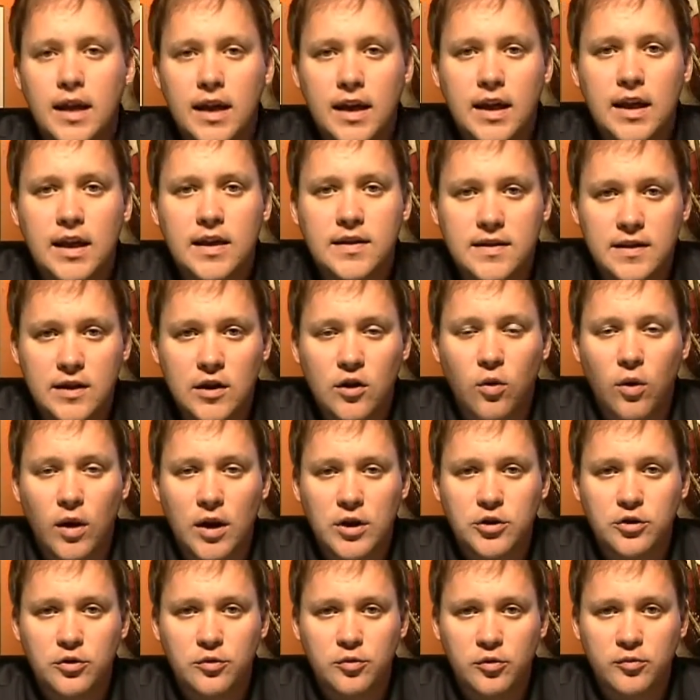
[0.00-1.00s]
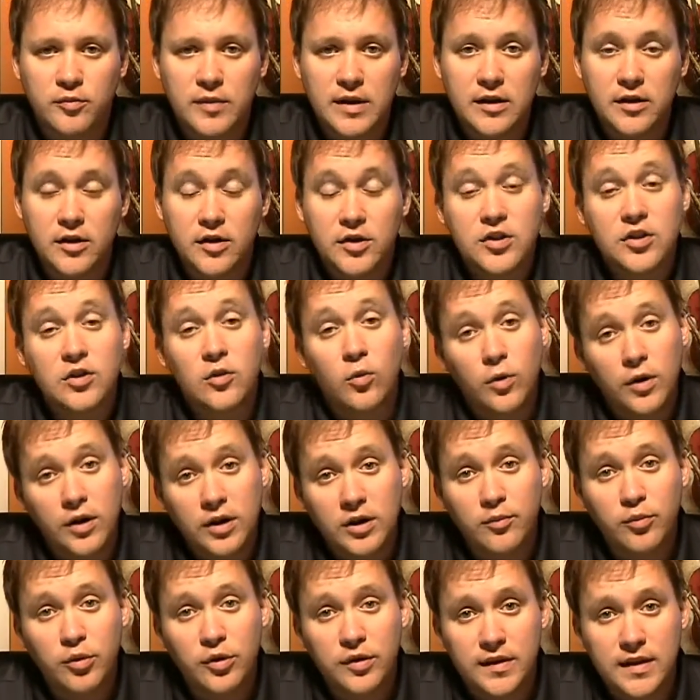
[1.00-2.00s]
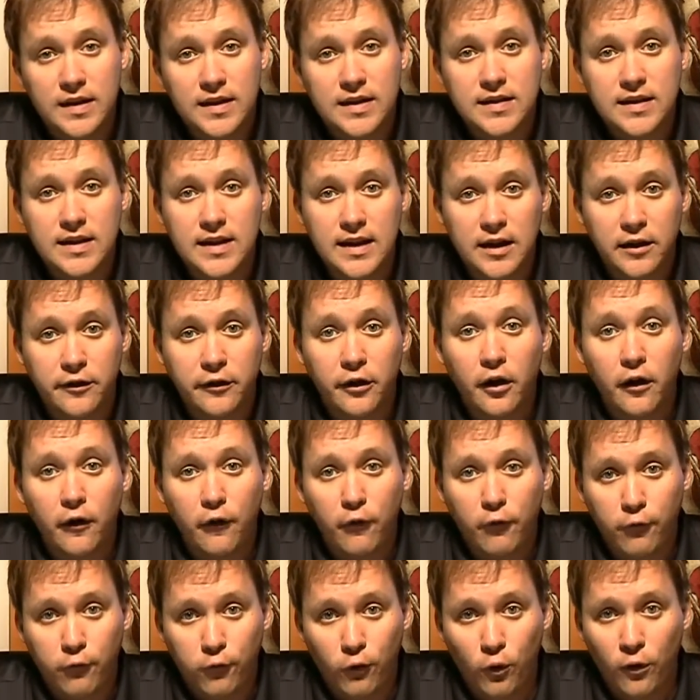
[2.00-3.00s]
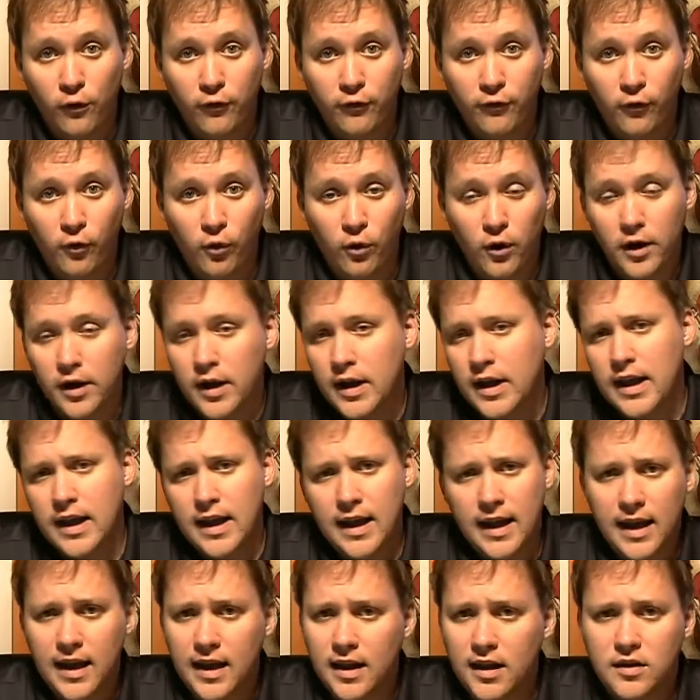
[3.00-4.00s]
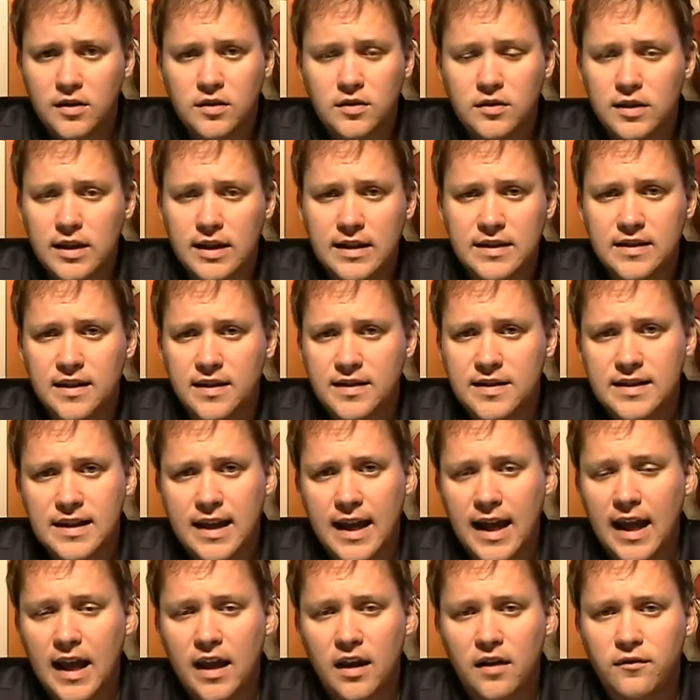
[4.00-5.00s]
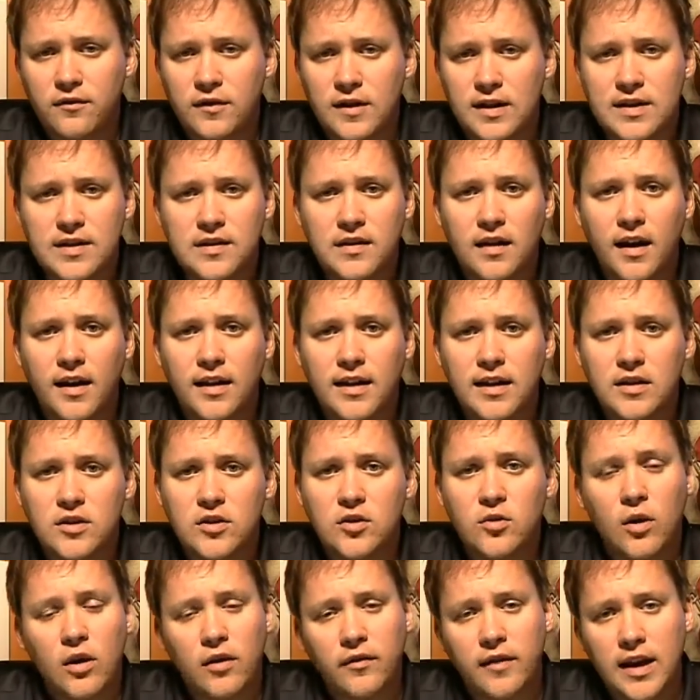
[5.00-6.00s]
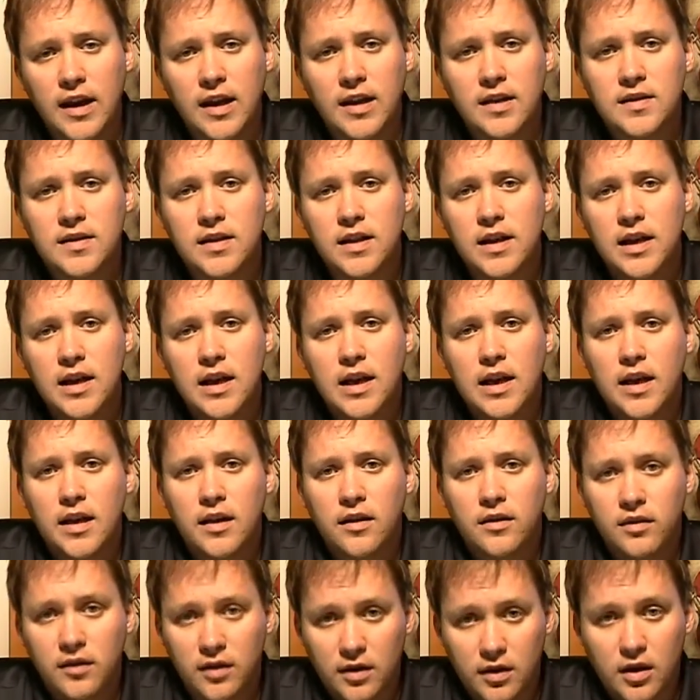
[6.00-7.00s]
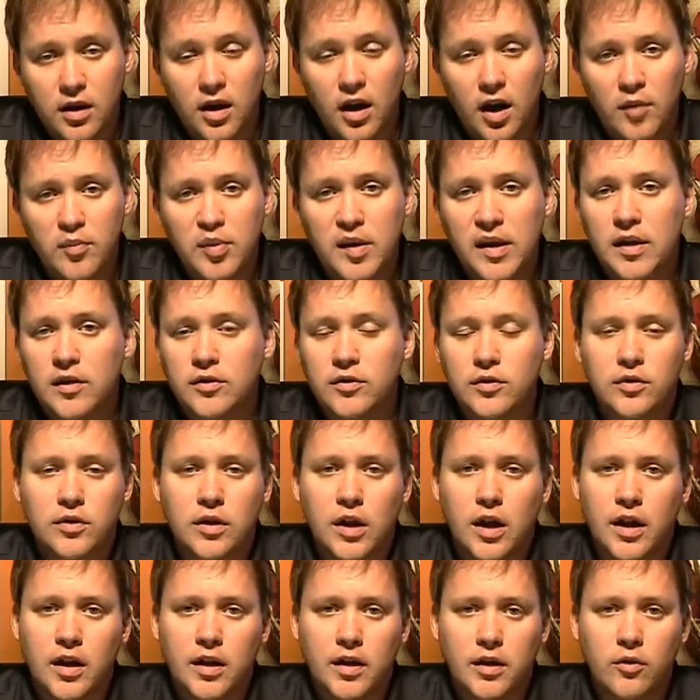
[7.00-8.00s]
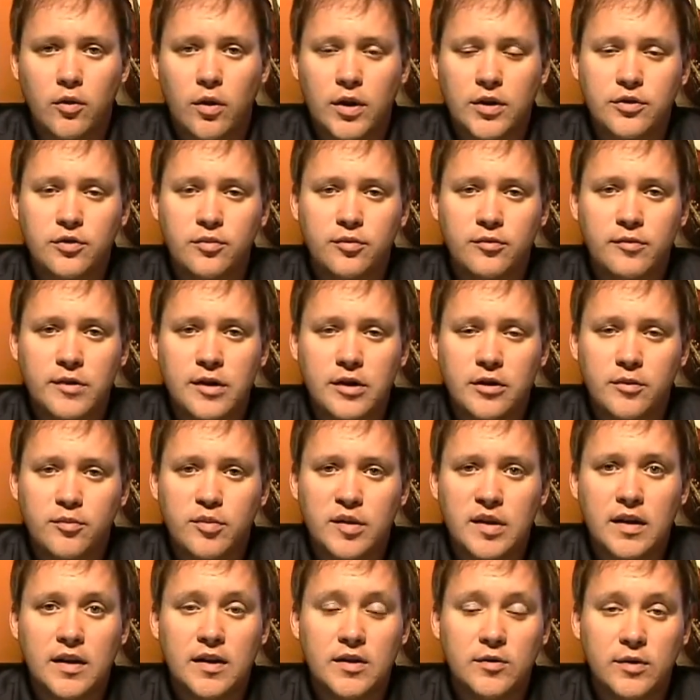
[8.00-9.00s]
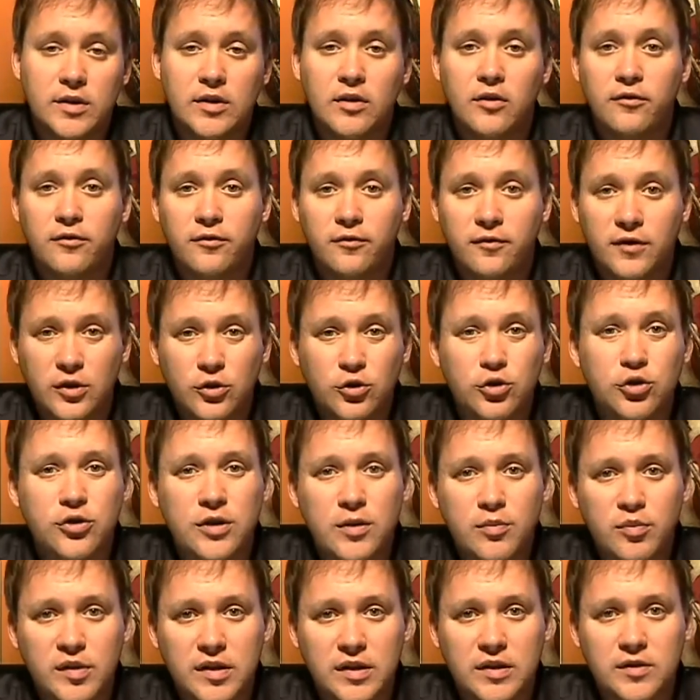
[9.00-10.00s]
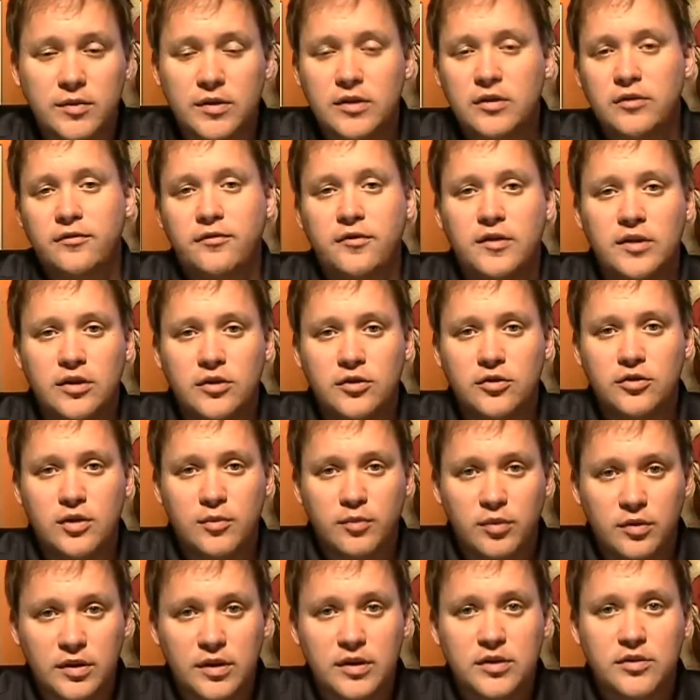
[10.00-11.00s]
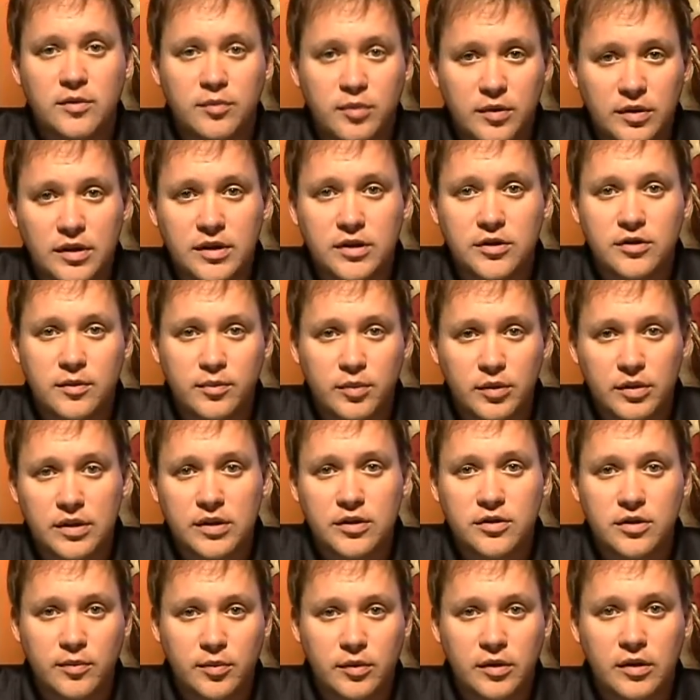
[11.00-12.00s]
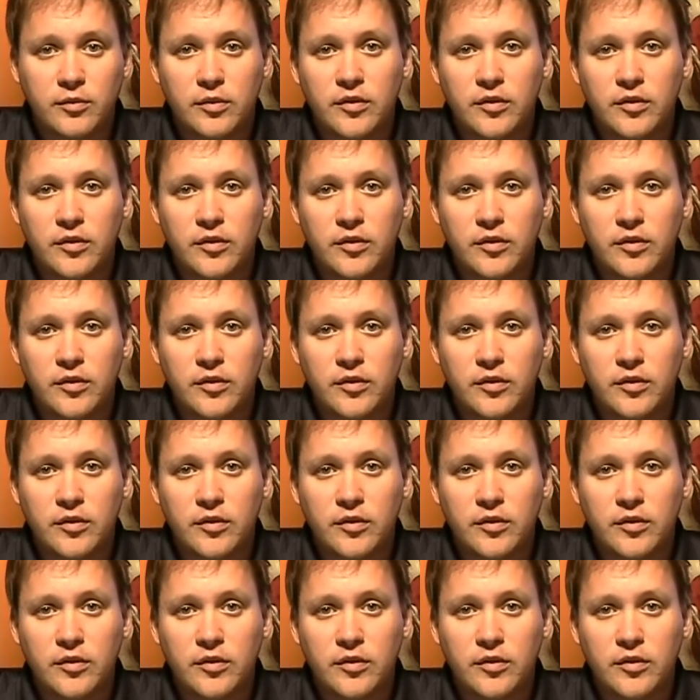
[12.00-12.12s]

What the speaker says: It's in quadruple meters, so we're going to put this in 4/4, and it's not in 12/8, the compound quadruple meter, because we don't feel triplets. We don't feel triplet, triplet, triplet, triplet.